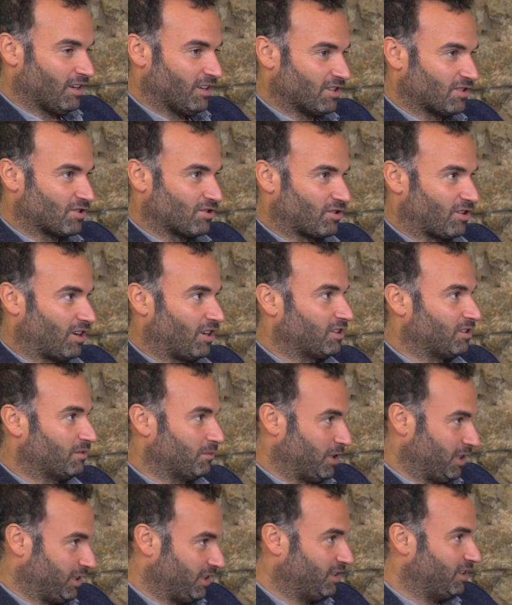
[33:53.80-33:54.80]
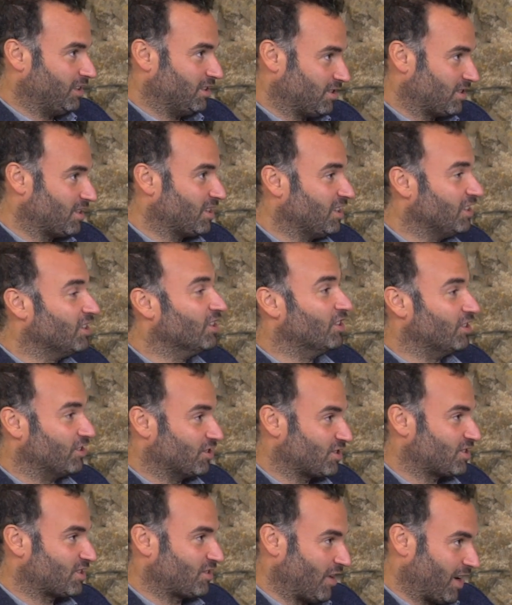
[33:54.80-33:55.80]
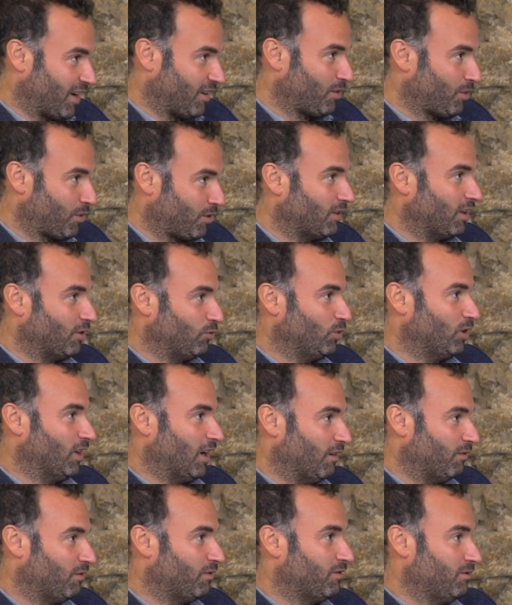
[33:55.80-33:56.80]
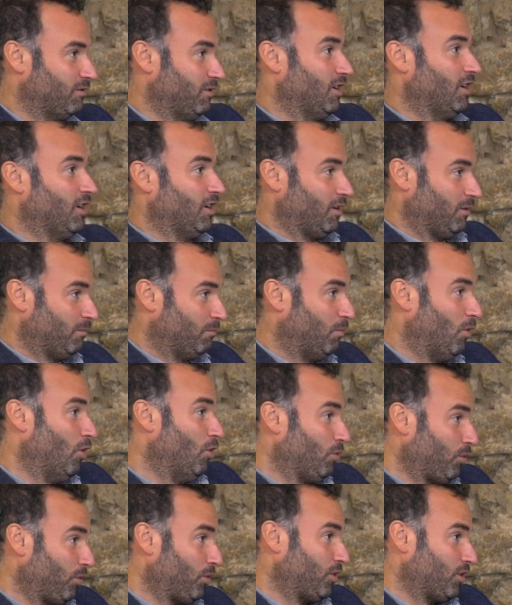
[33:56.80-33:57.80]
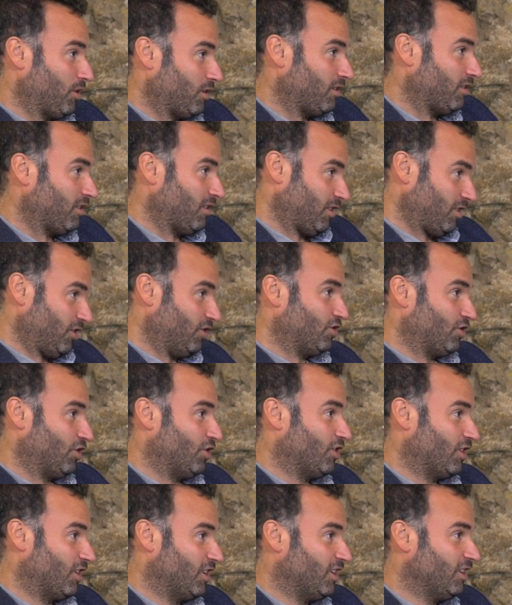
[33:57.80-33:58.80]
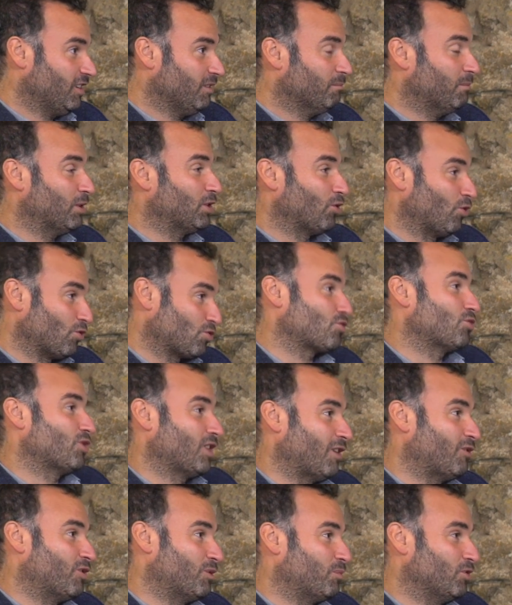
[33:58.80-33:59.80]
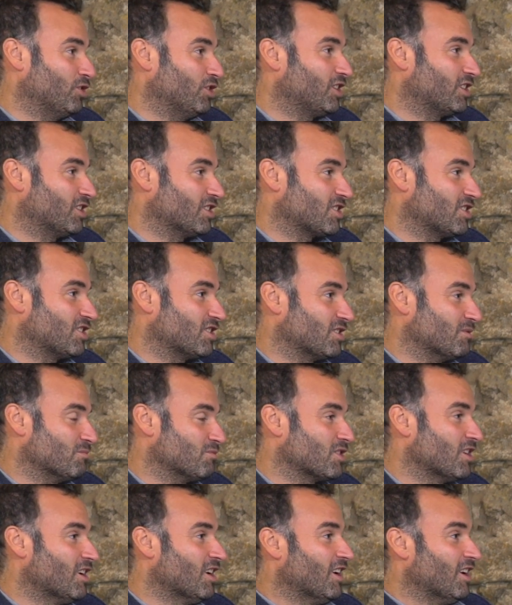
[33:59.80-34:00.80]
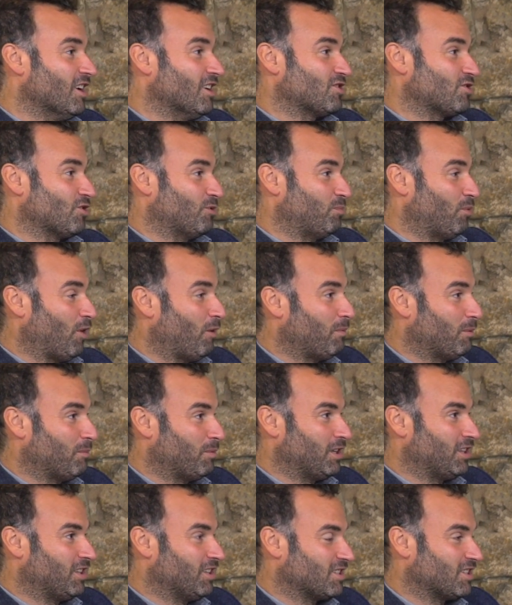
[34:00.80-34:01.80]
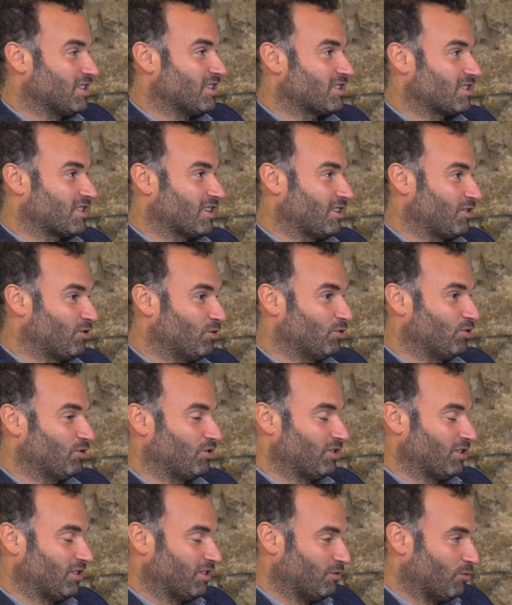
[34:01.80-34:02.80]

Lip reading: is to cultivate this inner strength that we have, both internally, but also in our political systems. So probably this is a good